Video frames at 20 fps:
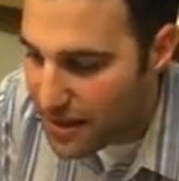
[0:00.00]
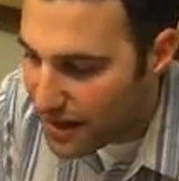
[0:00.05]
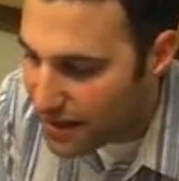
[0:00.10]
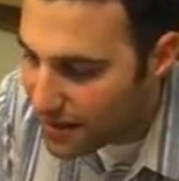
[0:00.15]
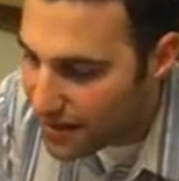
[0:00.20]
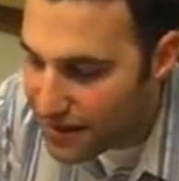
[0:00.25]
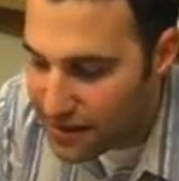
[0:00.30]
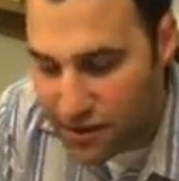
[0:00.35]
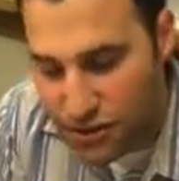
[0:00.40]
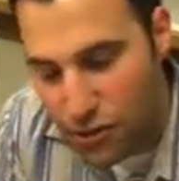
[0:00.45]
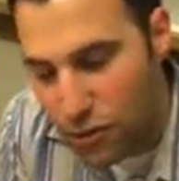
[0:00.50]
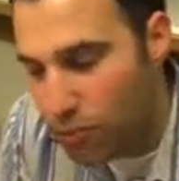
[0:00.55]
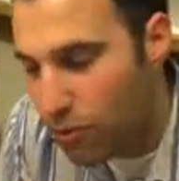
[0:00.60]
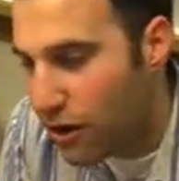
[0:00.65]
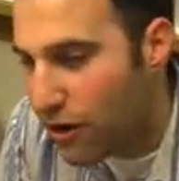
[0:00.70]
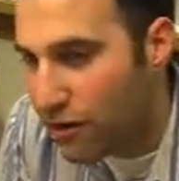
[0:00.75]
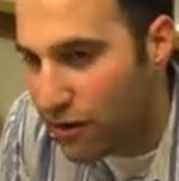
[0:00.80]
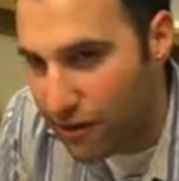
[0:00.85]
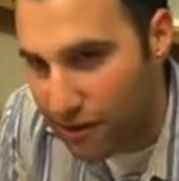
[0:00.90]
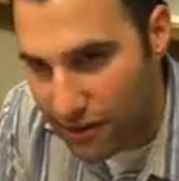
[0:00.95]
I think it's a
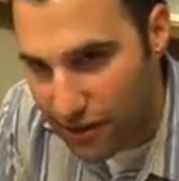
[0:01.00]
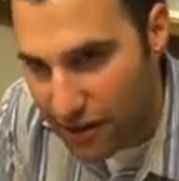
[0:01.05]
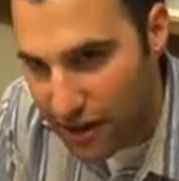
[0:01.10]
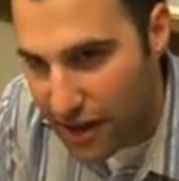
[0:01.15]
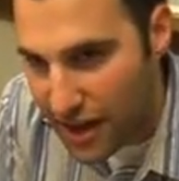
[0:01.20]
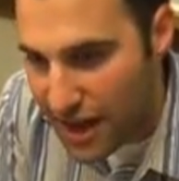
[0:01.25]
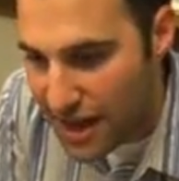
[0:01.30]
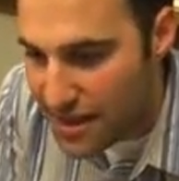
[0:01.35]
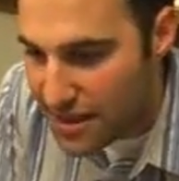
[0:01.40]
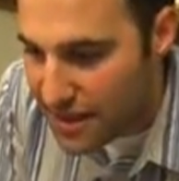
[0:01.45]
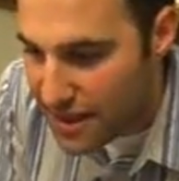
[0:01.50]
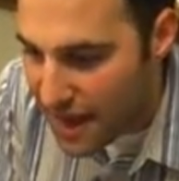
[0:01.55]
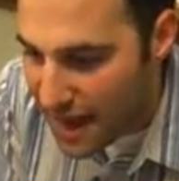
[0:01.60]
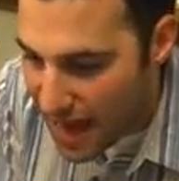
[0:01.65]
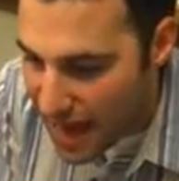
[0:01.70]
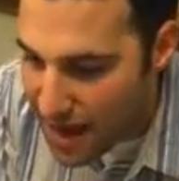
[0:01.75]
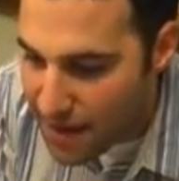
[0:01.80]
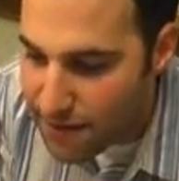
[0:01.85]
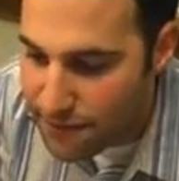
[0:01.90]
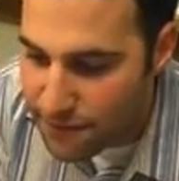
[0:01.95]
no-brainer, and they
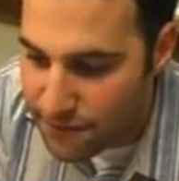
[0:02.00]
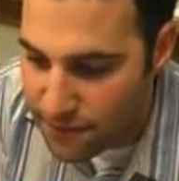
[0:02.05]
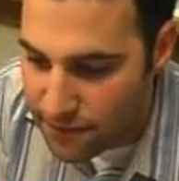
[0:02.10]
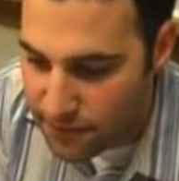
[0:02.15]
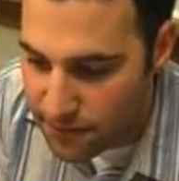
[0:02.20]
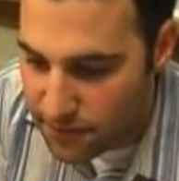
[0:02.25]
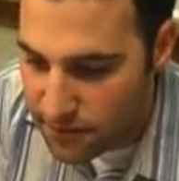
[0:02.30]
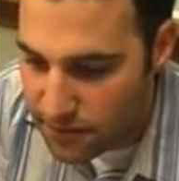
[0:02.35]
have